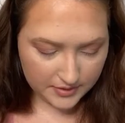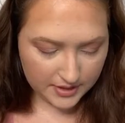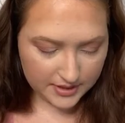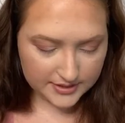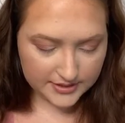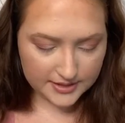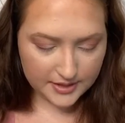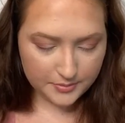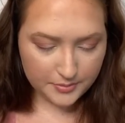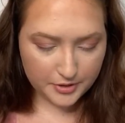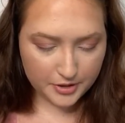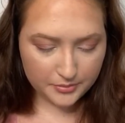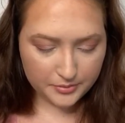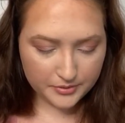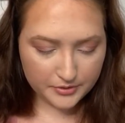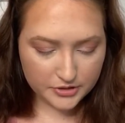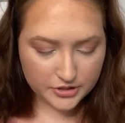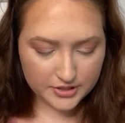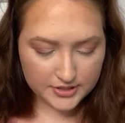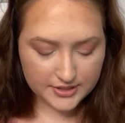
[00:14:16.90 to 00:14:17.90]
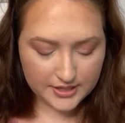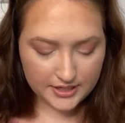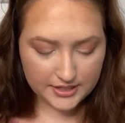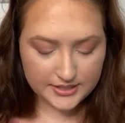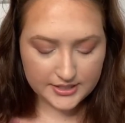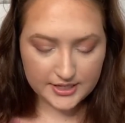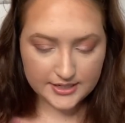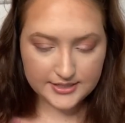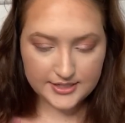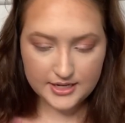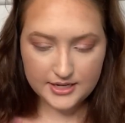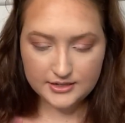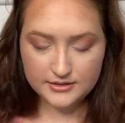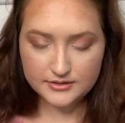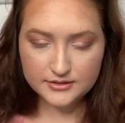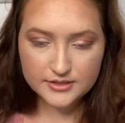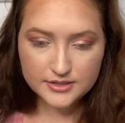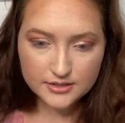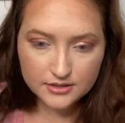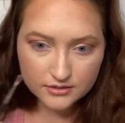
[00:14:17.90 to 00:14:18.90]
because the purple just like
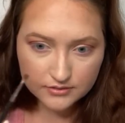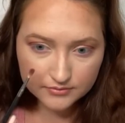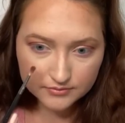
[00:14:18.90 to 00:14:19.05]
doesn't